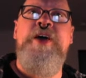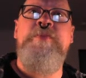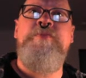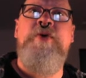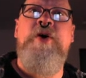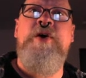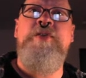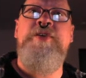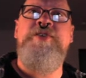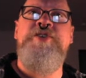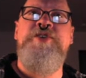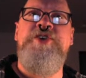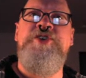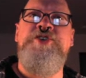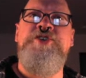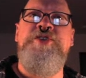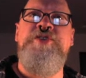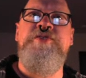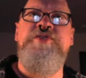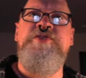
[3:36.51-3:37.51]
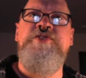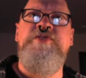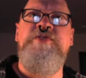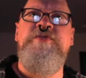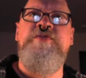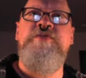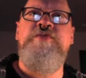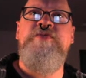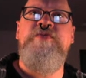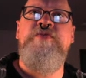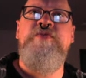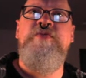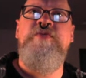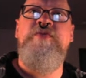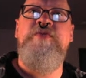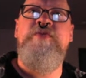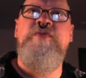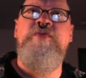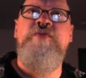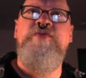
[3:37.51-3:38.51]
politicians
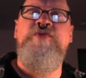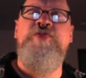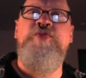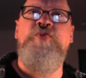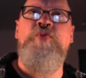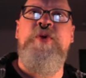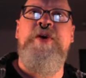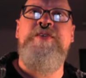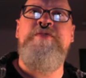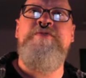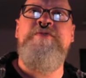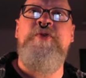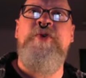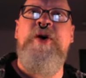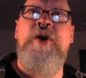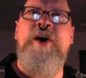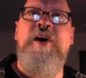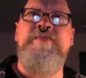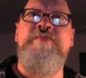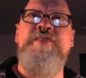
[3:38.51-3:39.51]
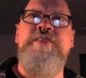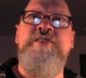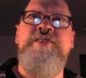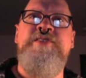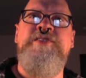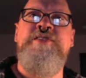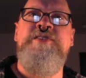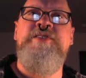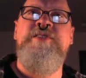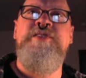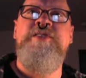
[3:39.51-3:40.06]
to run for office.